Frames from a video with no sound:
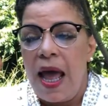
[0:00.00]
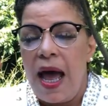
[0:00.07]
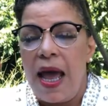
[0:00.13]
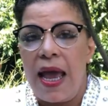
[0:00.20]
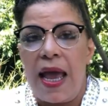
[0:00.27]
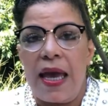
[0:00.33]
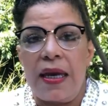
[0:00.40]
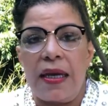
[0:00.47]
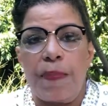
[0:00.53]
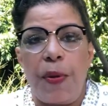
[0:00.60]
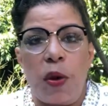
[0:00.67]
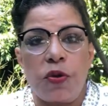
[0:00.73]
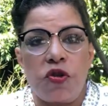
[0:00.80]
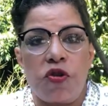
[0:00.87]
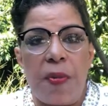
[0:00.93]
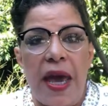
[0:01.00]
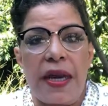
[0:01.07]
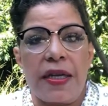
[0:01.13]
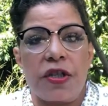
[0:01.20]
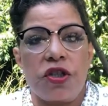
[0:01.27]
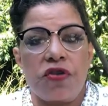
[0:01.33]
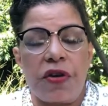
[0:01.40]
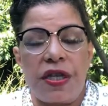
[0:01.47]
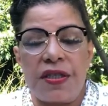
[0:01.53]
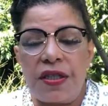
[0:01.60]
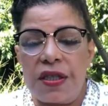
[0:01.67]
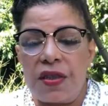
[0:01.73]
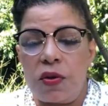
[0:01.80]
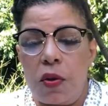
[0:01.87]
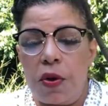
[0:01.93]
and post-traumatic stress
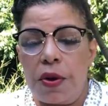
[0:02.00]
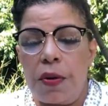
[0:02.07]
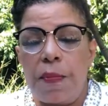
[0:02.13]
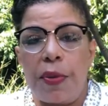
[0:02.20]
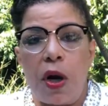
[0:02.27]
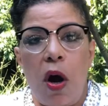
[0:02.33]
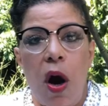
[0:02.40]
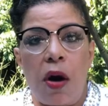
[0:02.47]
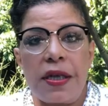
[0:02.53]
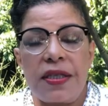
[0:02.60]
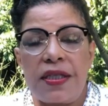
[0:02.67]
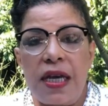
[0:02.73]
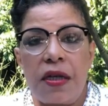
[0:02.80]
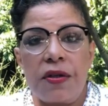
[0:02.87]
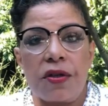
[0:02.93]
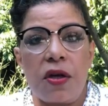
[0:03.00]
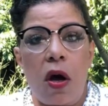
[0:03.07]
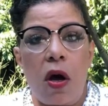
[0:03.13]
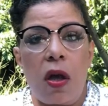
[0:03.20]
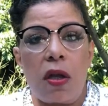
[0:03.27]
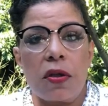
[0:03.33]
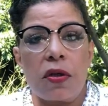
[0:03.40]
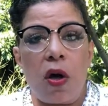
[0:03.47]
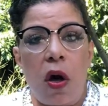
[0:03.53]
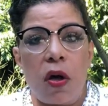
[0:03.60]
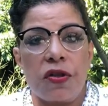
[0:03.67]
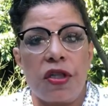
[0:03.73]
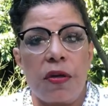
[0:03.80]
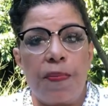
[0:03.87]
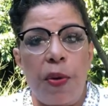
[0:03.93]
disorder, Bakari Sellers
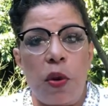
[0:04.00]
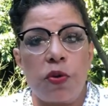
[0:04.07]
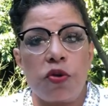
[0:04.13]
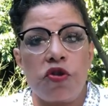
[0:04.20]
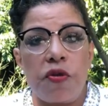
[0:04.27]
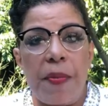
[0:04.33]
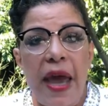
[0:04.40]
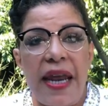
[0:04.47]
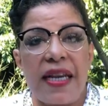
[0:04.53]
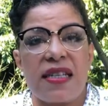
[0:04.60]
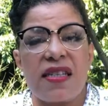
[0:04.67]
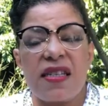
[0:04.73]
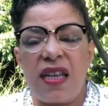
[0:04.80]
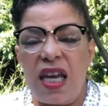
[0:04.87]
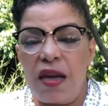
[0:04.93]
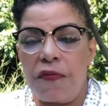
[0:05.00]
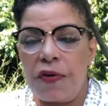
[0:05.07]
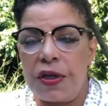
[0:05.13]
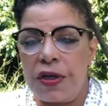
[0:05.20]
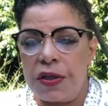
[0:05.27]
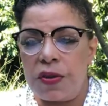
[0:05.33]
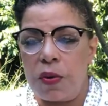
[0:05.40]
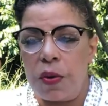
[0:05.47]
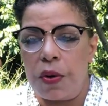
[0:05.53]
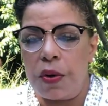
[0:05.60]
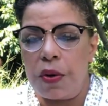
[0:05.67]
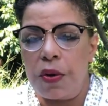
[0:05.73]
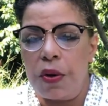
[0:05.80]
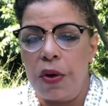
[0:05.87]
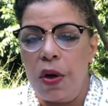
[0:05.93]
calls it post-traumatic slavery disorder.
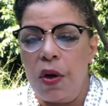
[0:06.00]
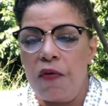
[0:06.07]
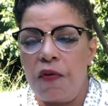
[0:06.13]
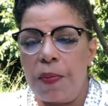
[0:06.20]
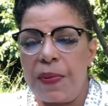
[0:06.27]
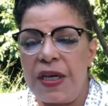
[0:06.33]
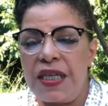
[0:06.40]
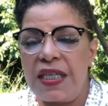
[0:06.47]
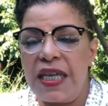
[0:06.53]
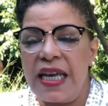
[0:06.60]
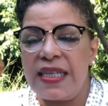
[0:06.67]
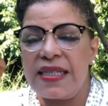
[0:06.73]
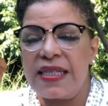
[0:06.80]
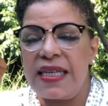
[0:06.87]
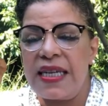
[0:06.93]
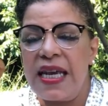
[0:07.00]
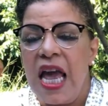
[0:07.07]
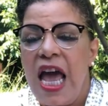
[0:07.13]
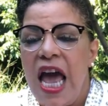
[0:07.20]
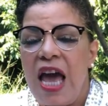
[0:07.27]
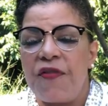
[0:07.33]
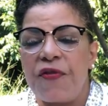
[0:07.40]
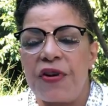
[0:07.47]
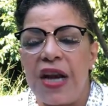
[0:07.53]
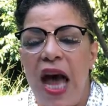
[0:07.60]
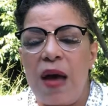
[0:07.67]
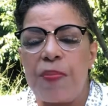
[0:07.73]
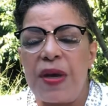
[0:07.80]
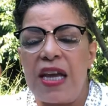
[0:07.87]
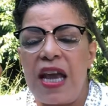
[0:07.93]
For PTSD and for
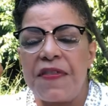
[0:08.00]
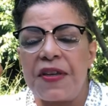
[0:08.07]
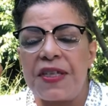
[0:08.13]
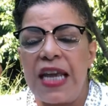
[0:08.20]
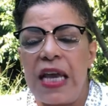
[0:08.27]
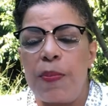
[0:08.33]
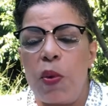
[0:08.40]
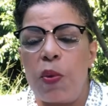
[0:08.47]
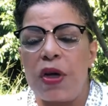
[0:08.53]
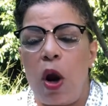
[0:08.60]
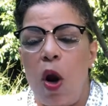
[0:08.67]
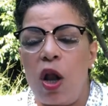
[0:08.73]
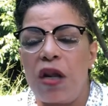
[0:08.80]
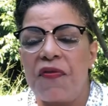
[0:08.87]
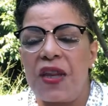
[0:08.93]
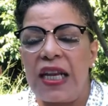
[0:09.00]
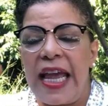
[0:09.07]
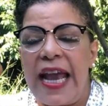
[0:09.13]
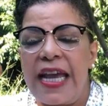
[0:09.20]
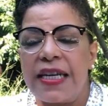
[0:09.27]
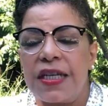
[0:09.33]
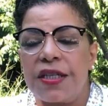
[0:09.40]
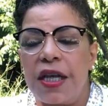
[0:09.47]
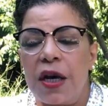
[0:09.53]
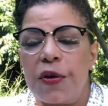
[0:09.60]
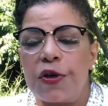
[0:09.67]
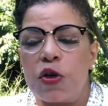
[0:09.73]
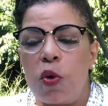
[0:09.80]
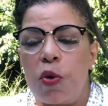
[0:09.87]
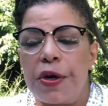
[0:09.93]
not being at the table when all of the land and
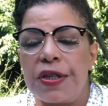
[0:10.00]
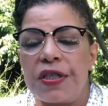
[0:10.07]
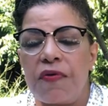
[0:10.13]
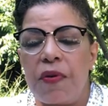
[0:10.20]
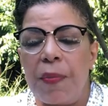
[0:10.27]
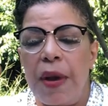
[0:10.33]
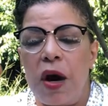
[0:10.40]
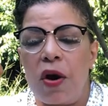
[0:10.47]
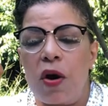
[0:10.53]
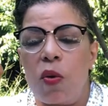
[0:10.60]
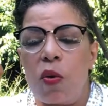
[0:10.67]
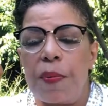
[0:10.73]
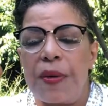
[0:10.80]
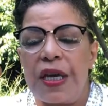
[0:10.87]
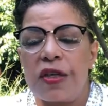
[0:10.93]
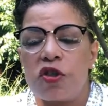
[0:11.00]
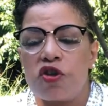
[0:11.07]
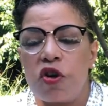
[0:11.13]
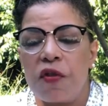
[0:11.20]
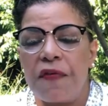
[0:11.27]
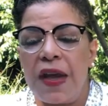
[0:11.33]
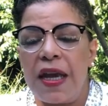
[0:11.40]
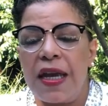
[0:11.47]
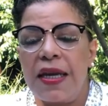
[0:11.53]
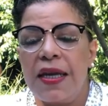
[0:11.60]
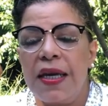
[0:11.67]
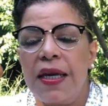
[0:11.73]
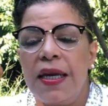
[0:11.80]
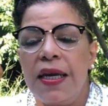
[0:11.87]
territories of America were being surveyed,